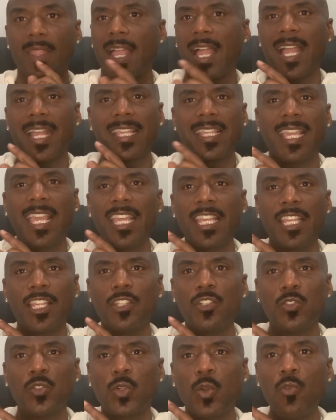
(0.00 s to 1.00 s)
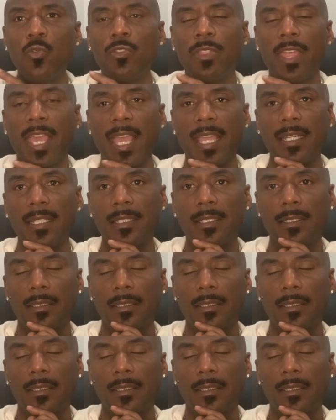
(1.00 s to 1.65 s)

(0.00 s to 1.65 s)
I can't control that.